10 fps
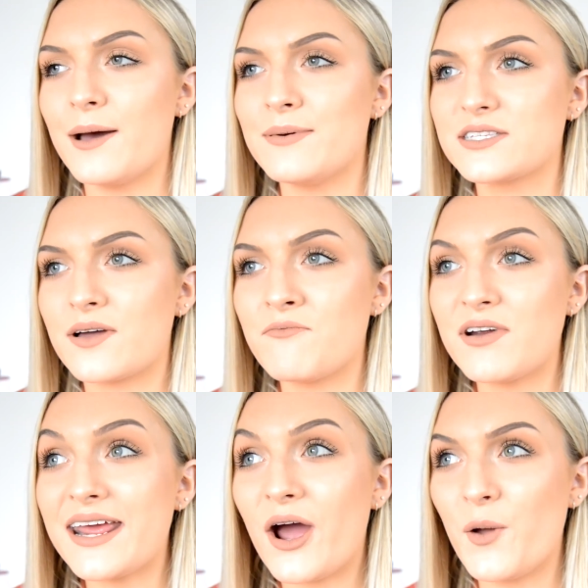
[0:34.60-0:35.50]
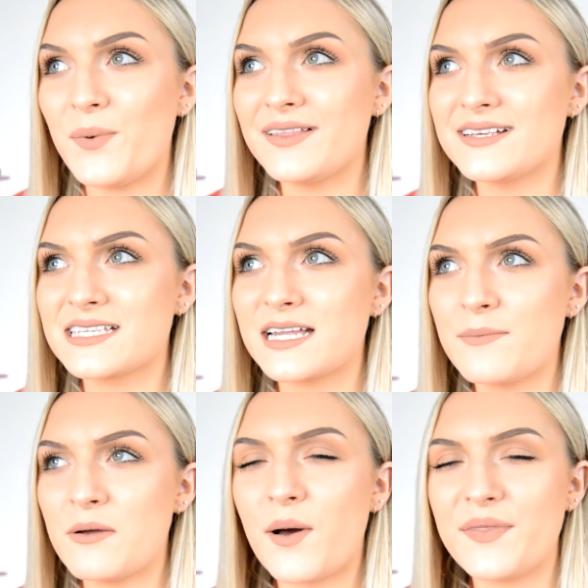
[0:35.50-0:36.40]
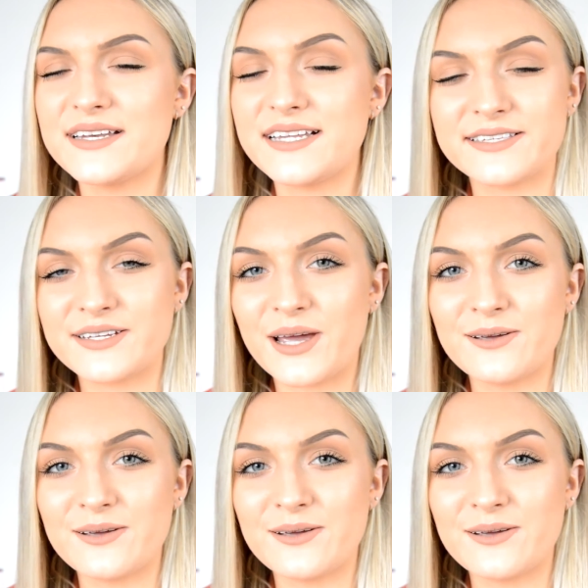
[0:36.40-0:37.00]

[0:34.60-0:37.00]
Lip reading: so I'm really hoping this is going to be one that doesn't